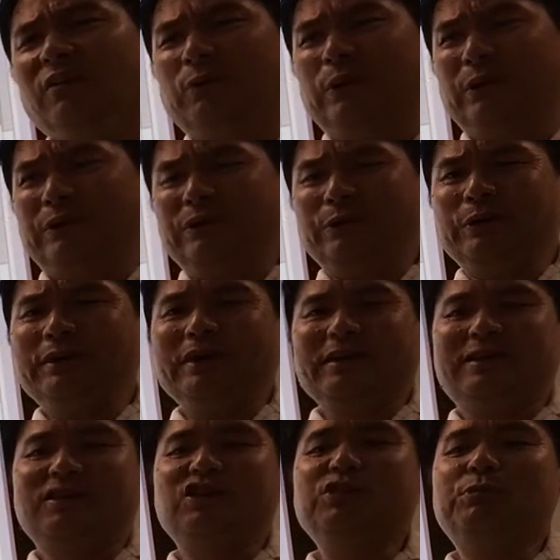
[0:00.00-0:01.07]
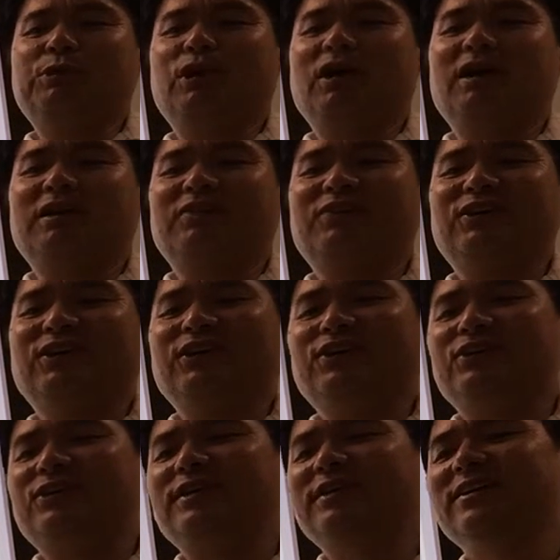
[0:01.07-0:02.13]
we do the two pronged
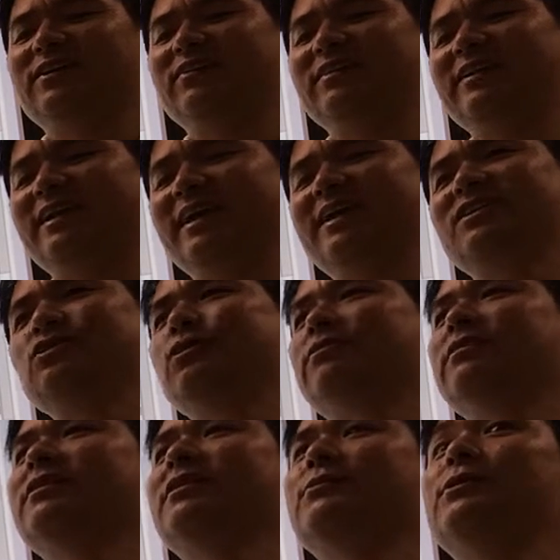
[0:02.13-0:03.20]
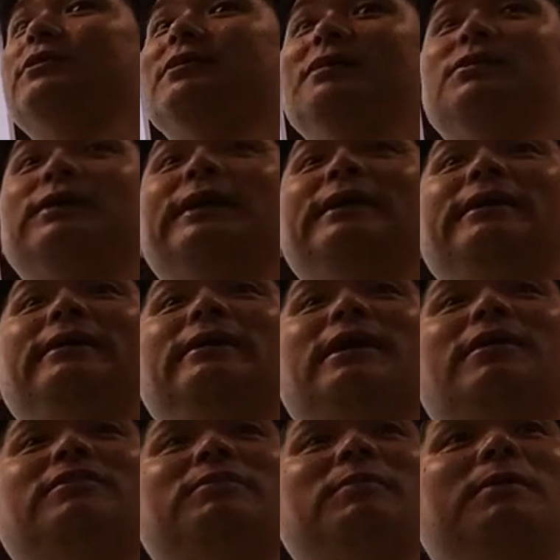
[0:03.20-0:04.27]
approach. You know, you can't do everything with theory. You
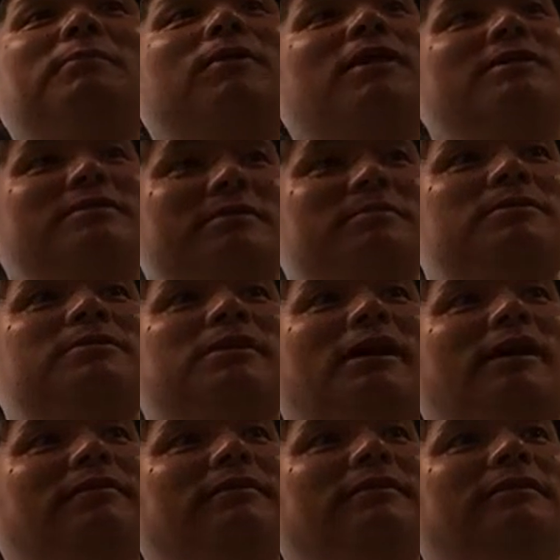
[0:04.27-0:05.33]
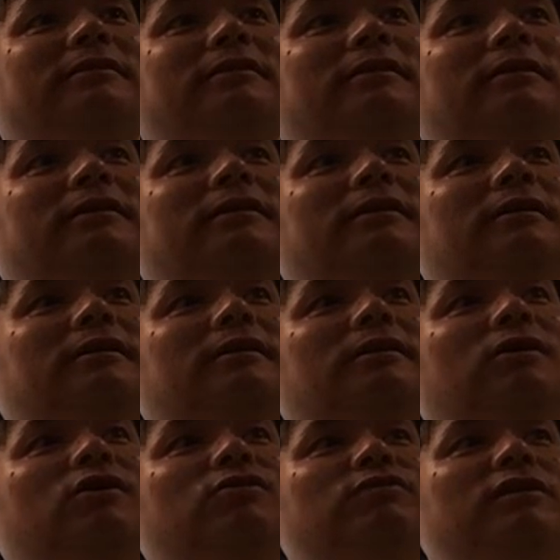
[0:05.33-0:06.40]
have to memorize some stuff
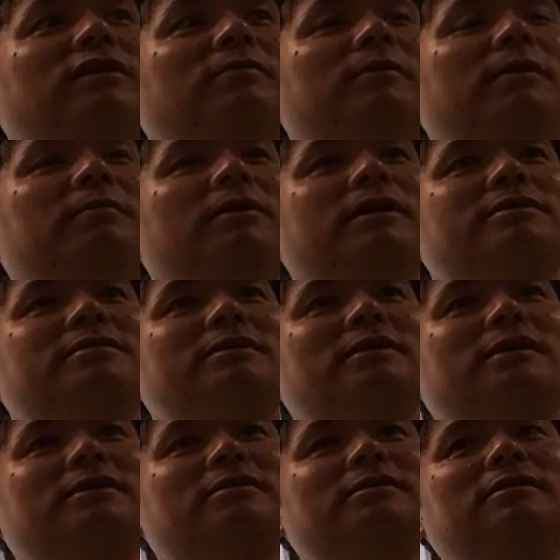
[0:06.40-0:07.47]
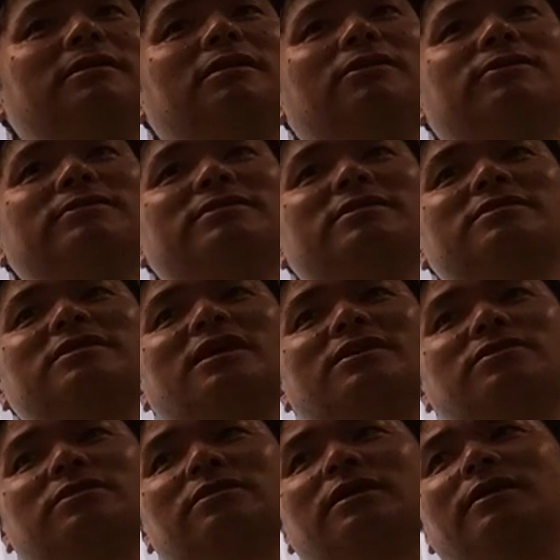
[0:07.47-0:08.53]
hopefully you memorize this. You know, it was just
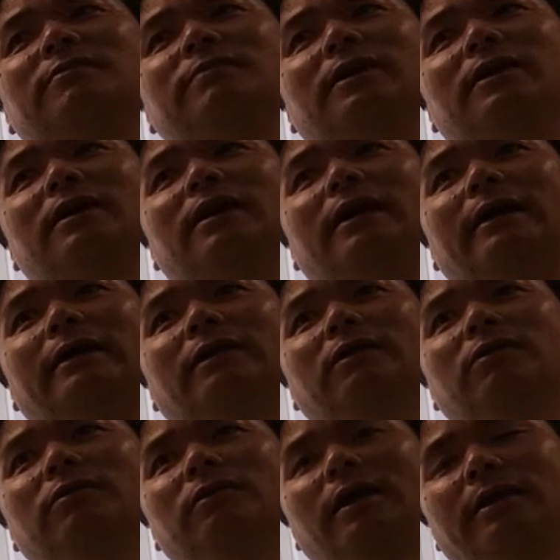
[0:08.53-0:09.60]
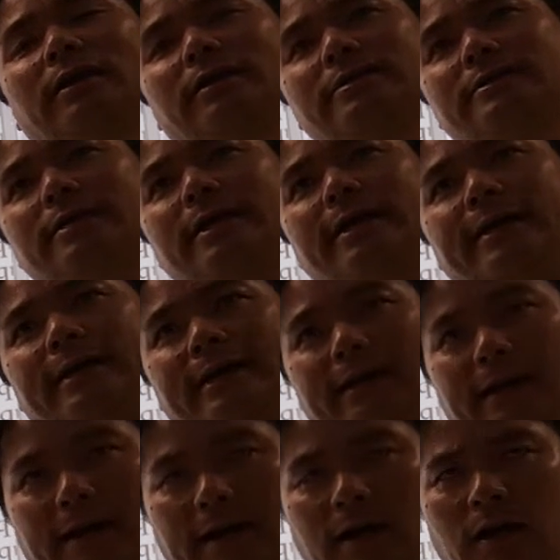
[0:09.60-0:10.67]
yesterday. But you know, like they say,
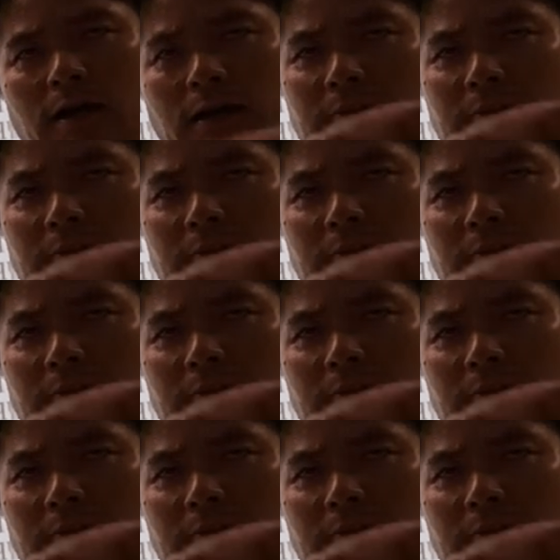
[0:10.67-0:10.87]
uh,